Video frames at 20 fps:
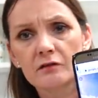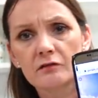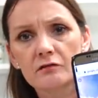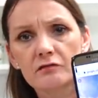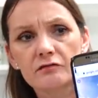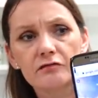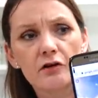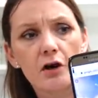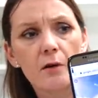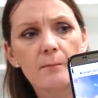
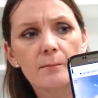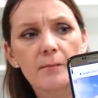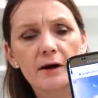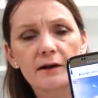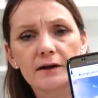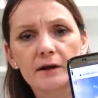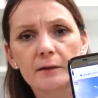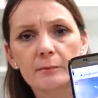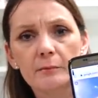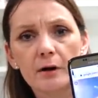from
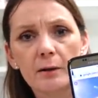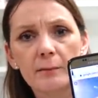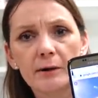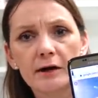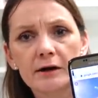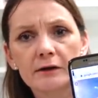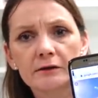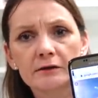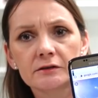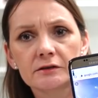Mica
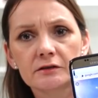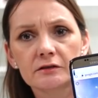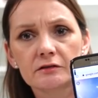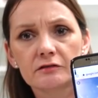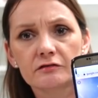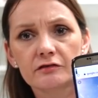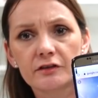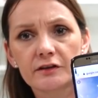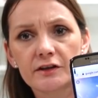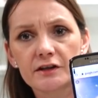Mama
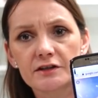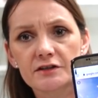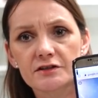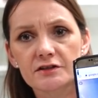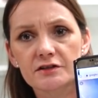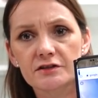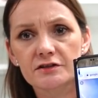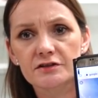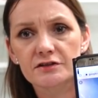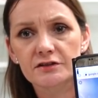for this
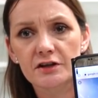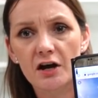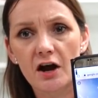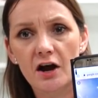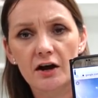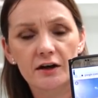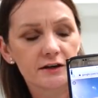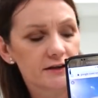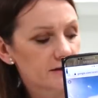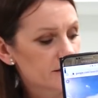
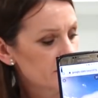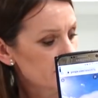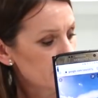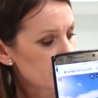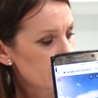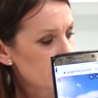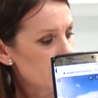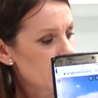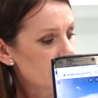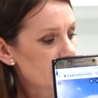sky,
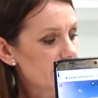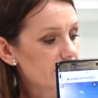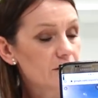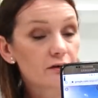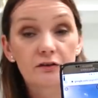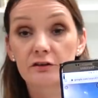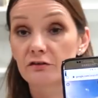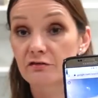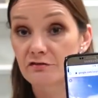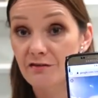and then
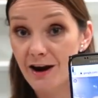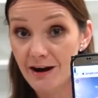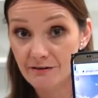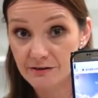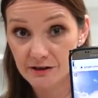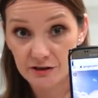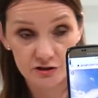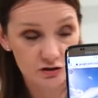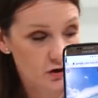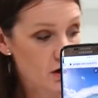on the
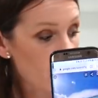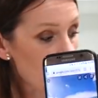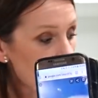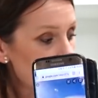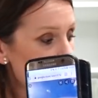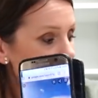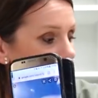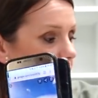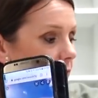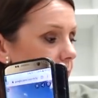very
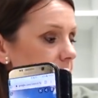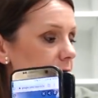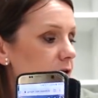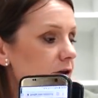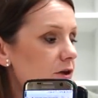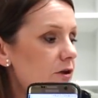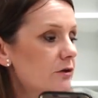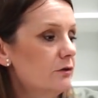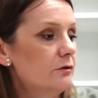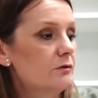top I'm going
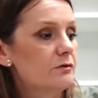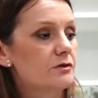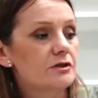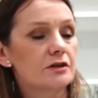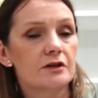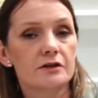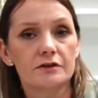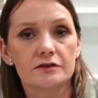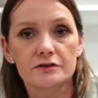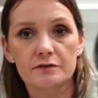to
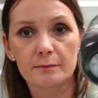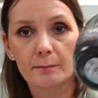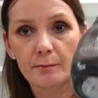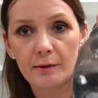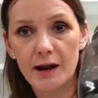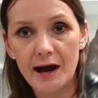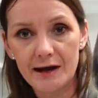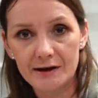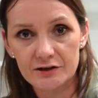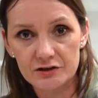use some
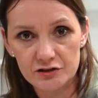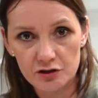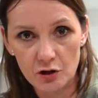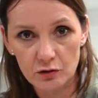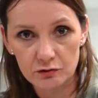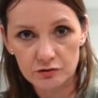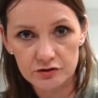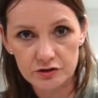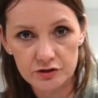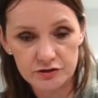black
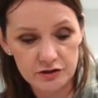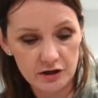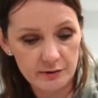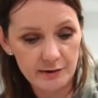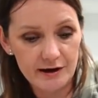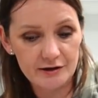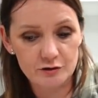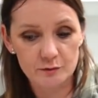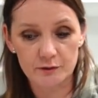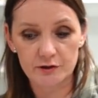salt. So
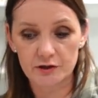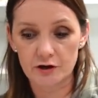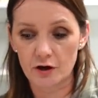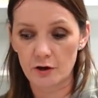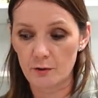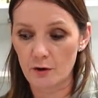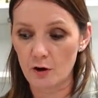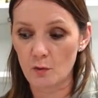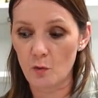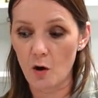as we
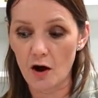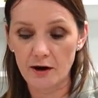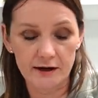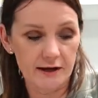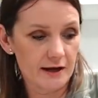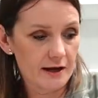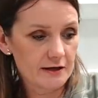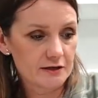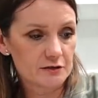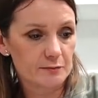know,
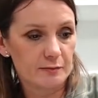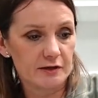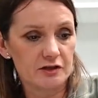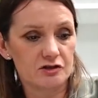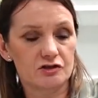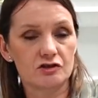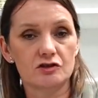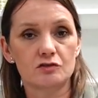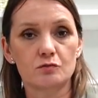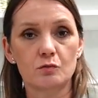Hawaii has
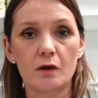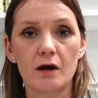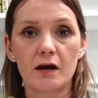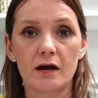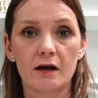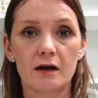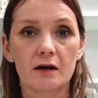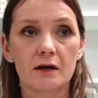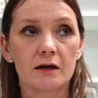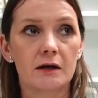beaches
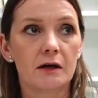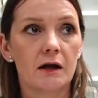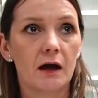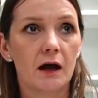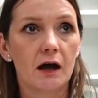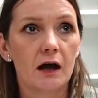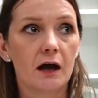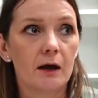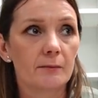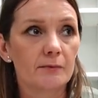where
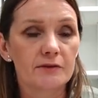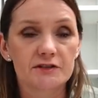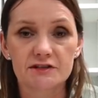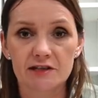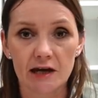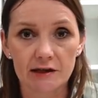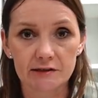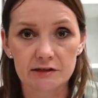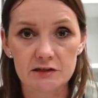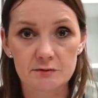um, the
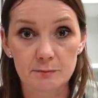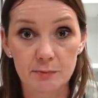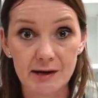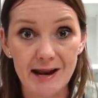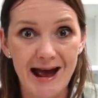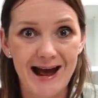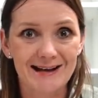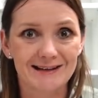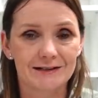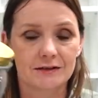sand is
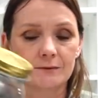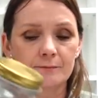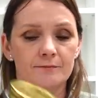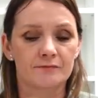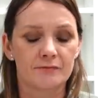black,